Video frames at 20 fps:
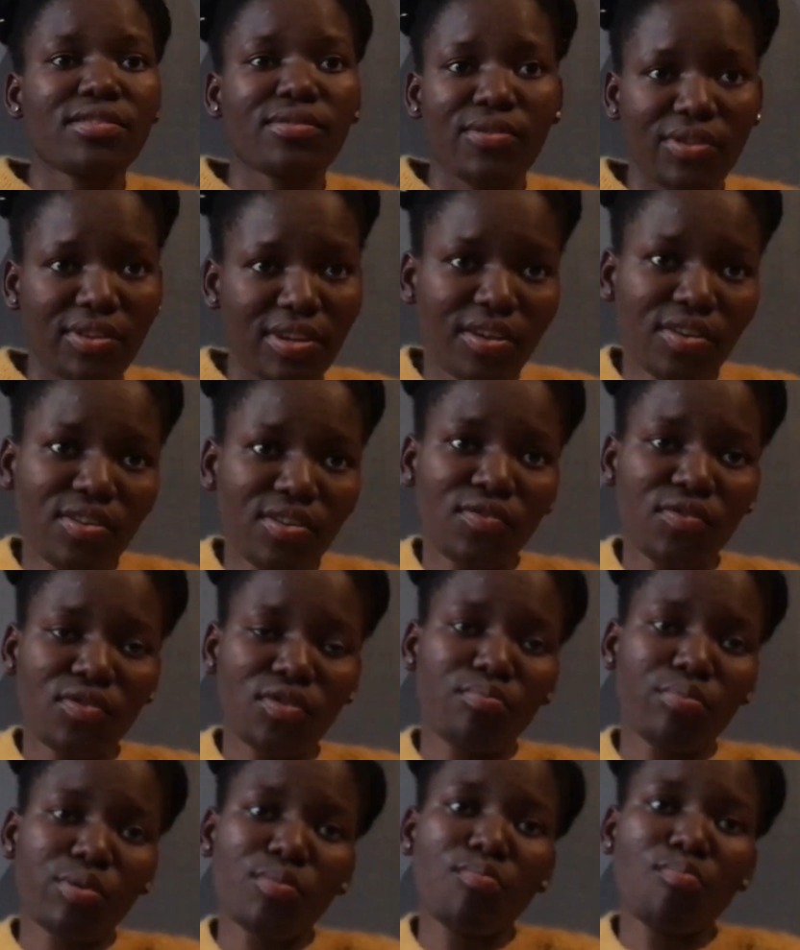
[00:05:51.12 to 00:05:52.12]
is gonna
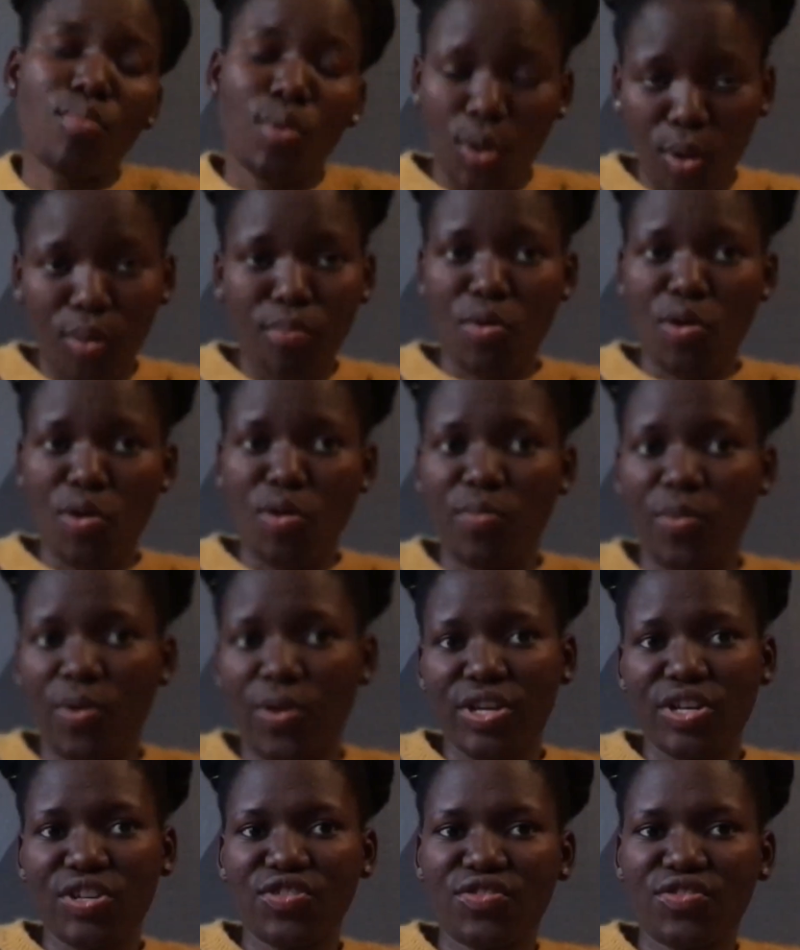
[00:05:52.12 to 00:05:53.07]
even be more